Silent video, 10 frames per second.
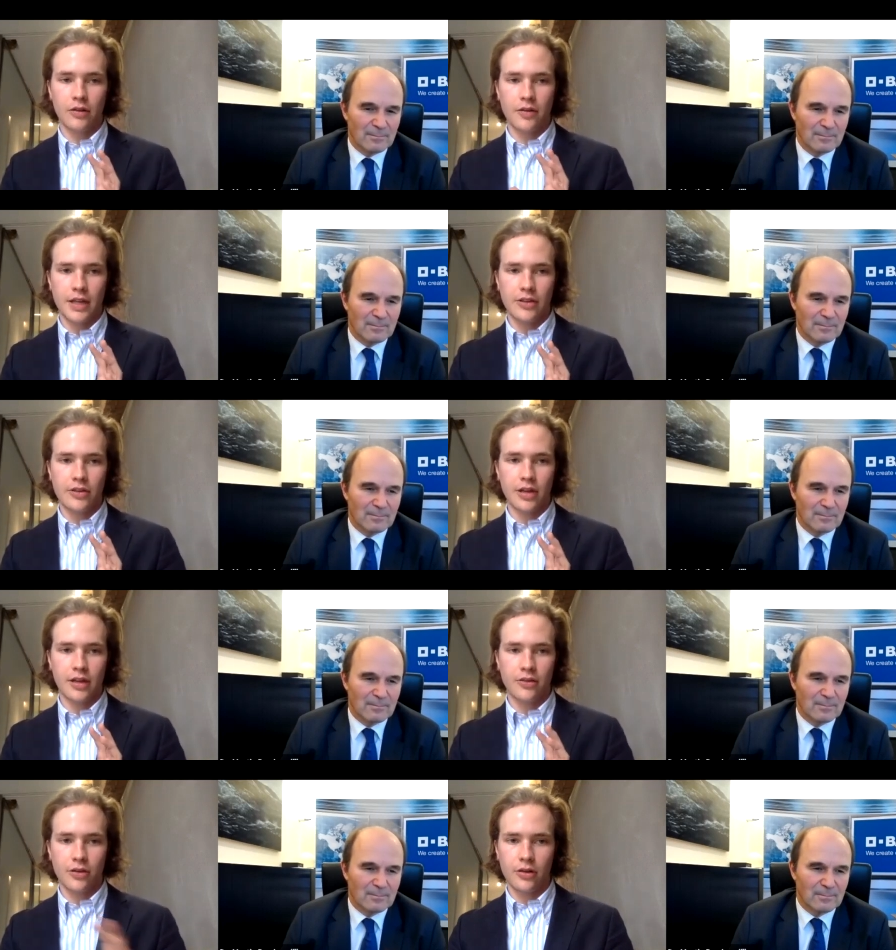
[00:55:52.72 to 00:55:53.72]
Speaker 1: on these
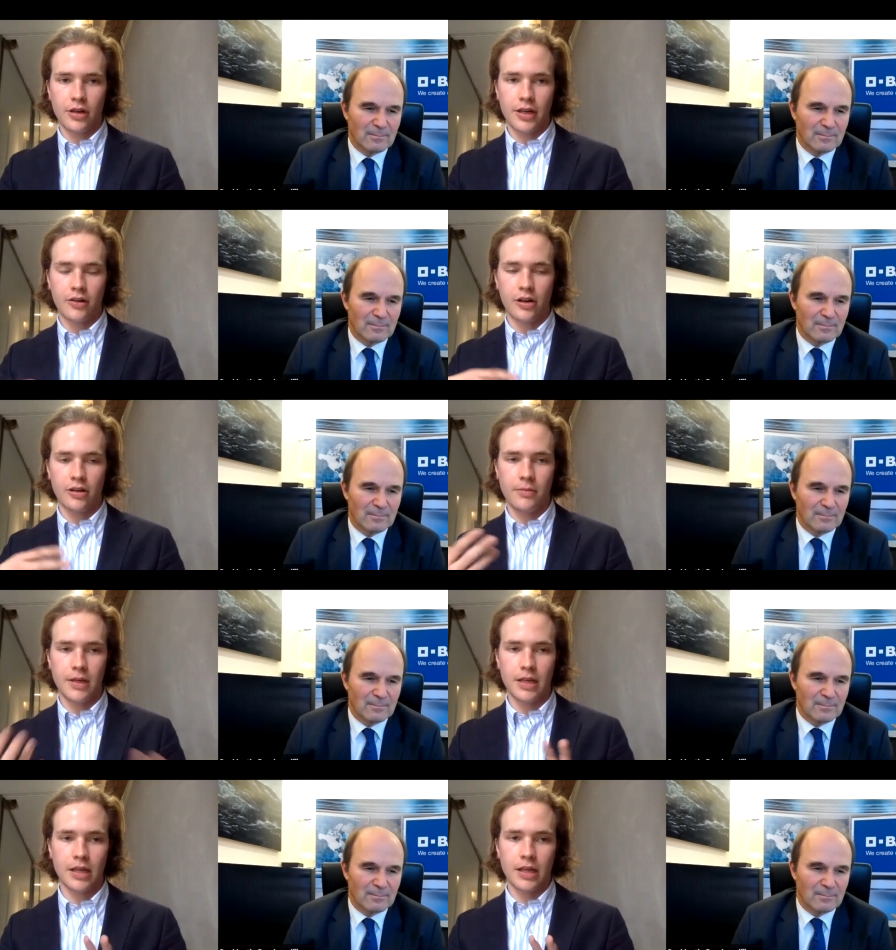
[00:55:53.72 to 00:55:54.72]
circular
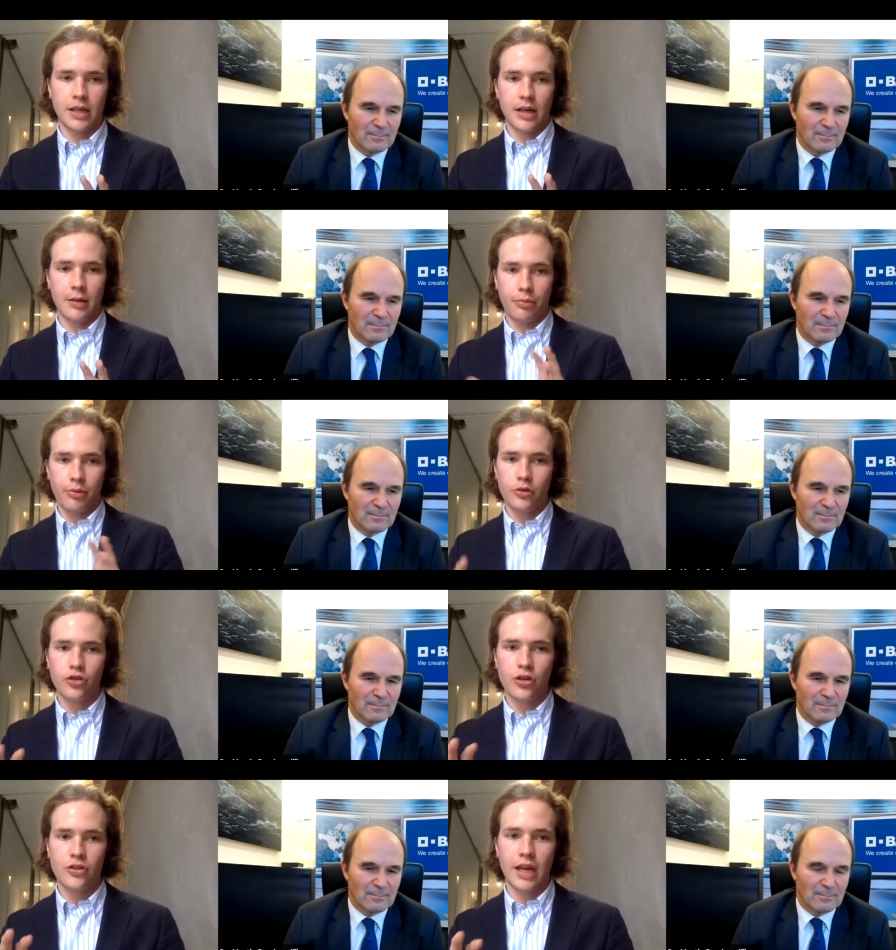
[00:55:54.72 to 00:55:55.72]
economy
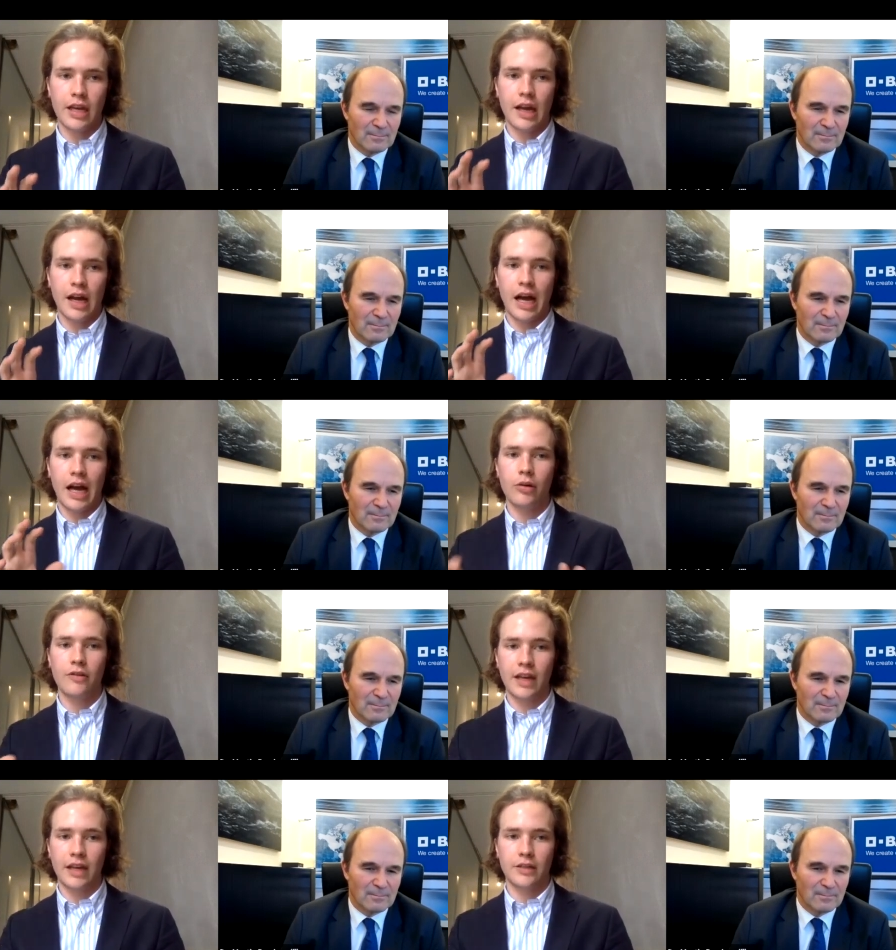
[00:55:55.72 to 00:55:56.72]
approaches and how
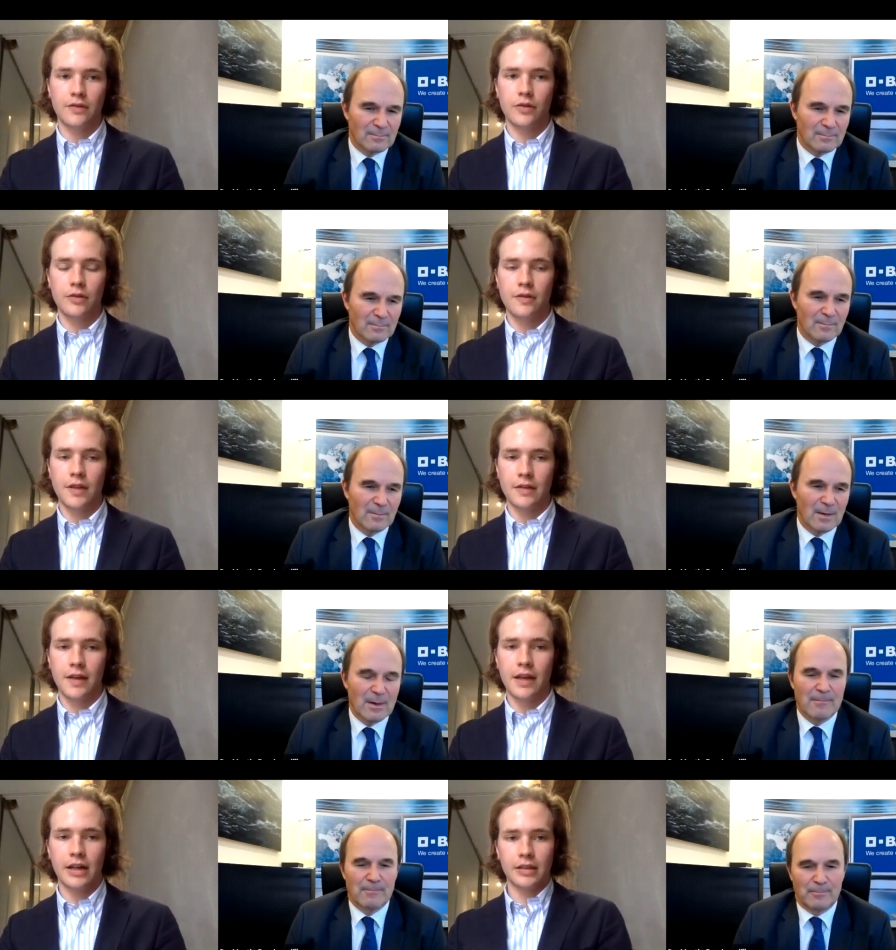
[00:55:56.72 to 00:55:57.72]
effective do you think
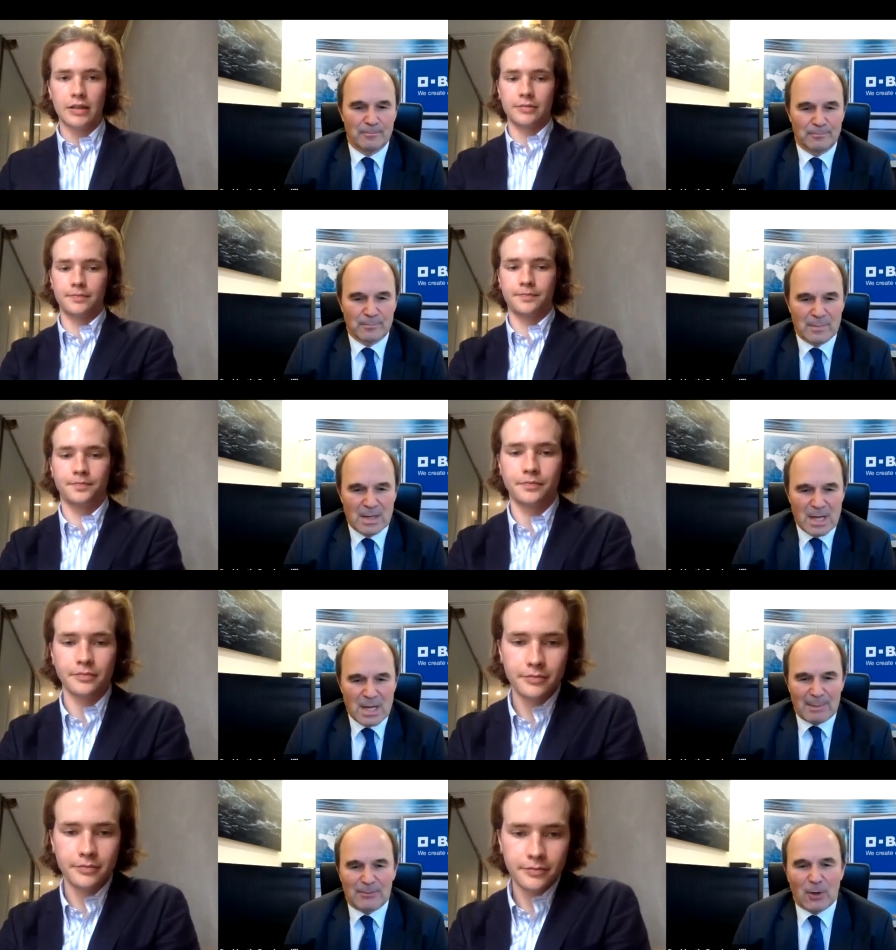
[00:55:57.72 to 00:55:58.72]
they are?
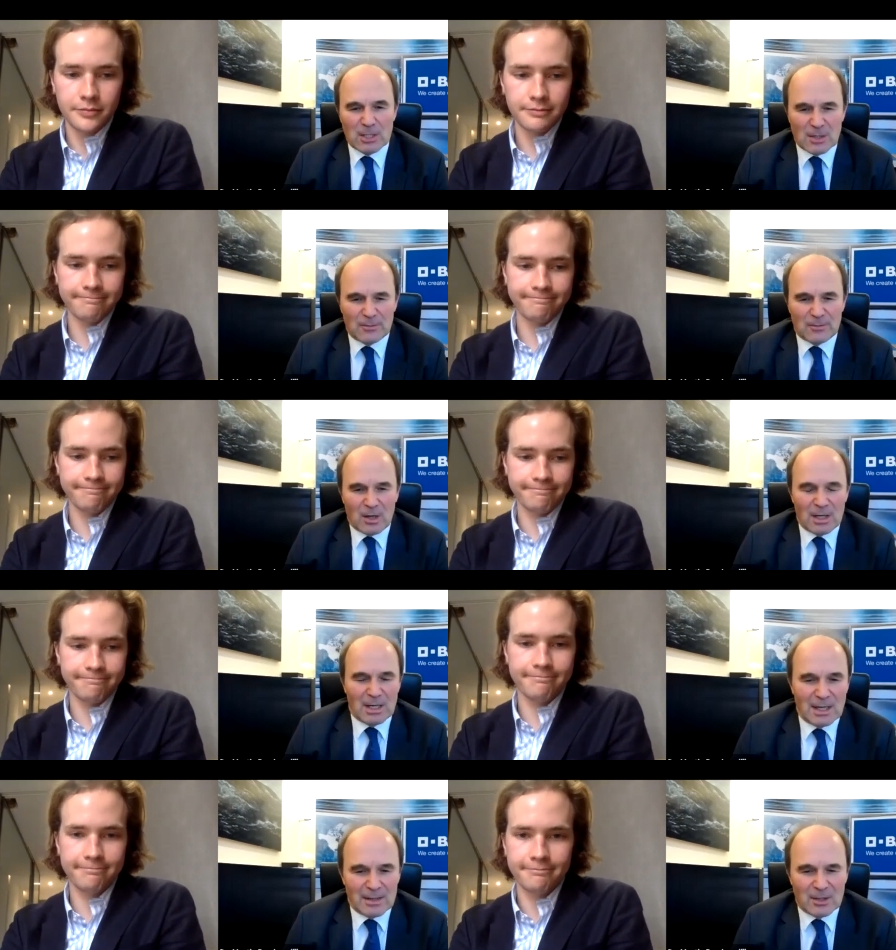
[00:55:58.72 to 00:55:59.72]
Speaker 2: I mean, first of all,
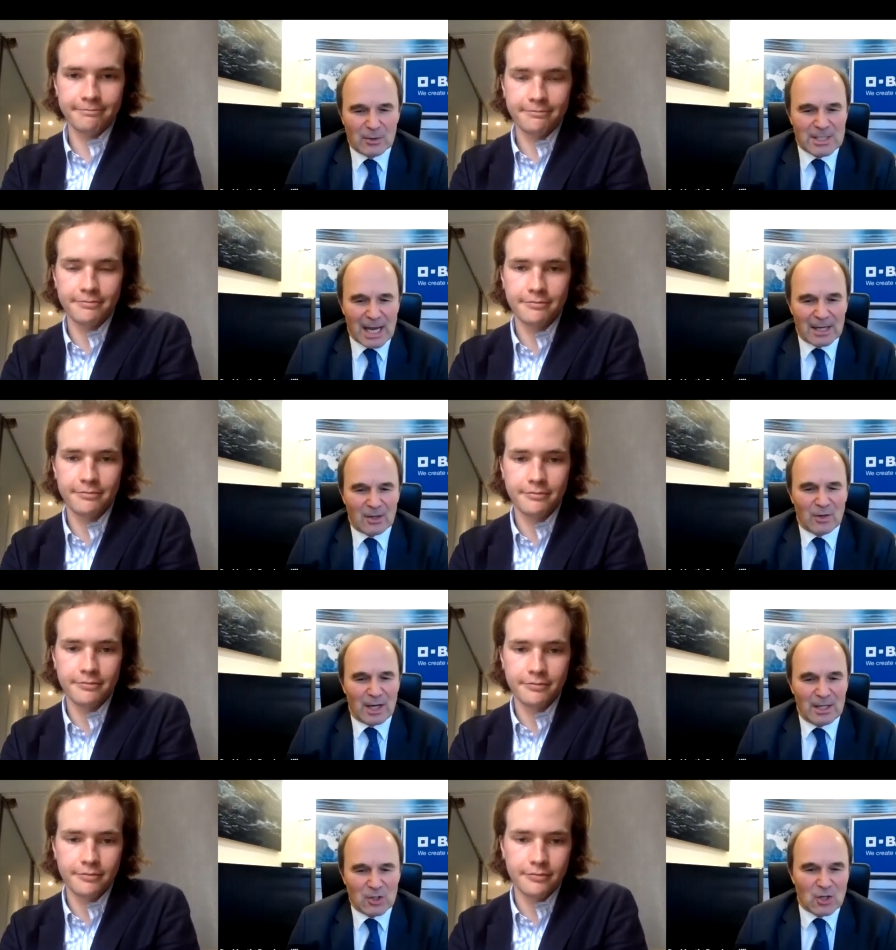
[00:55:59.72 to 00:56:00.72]
uh, the recycling
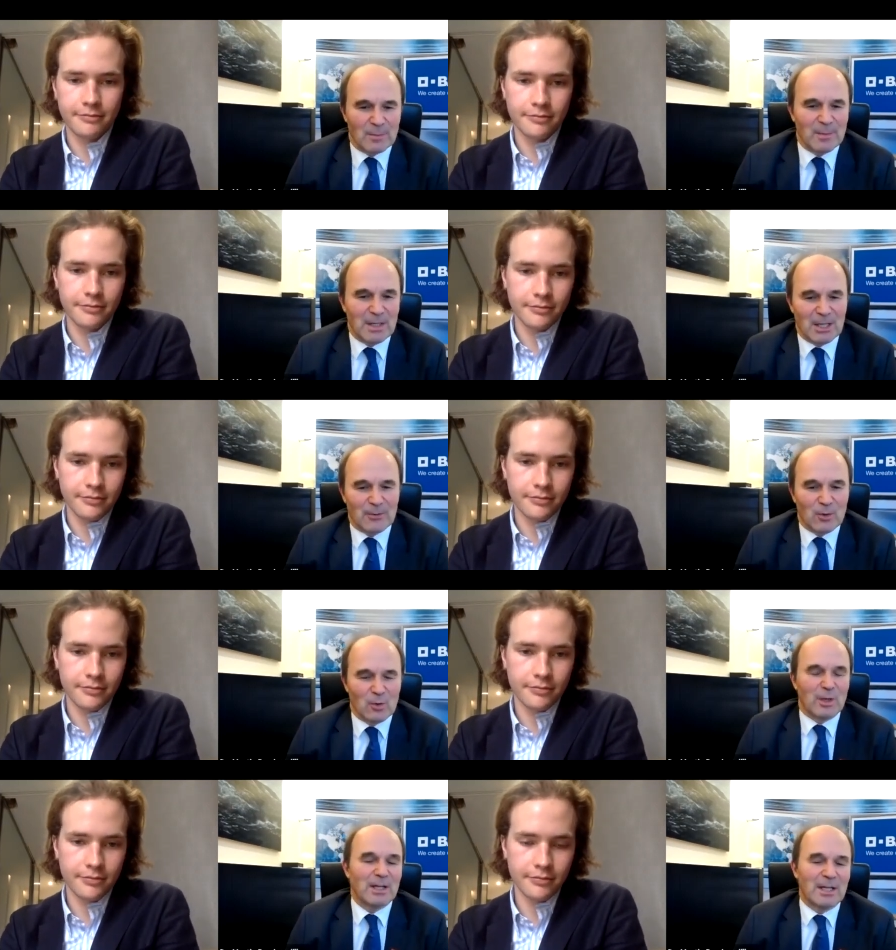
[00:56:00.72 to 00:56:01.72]
rate in Germany, if you
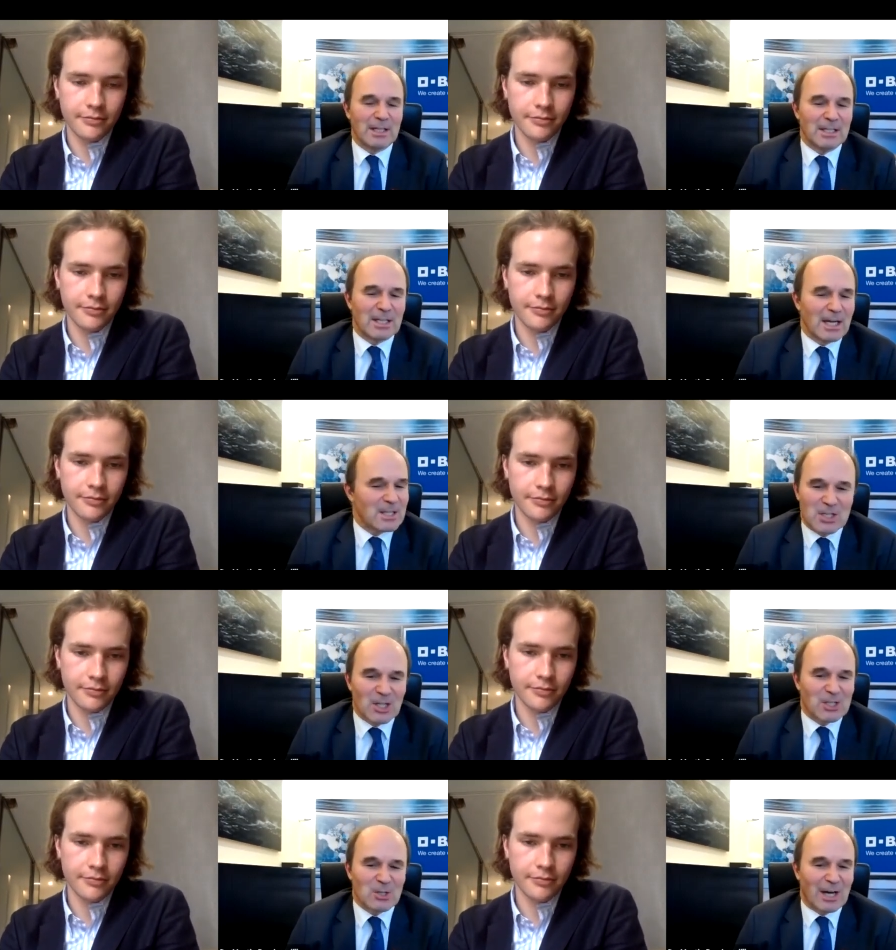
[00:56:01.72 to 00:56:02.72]
look in the details, it's
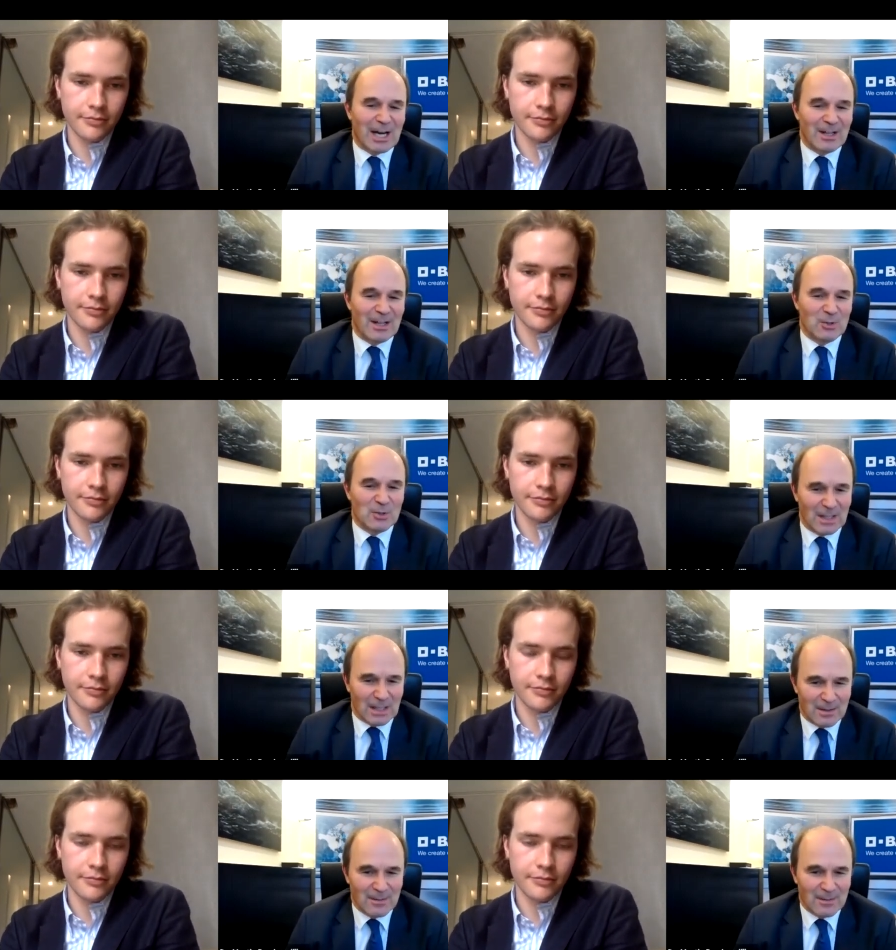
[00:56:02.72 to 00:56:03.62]
not so high than you think.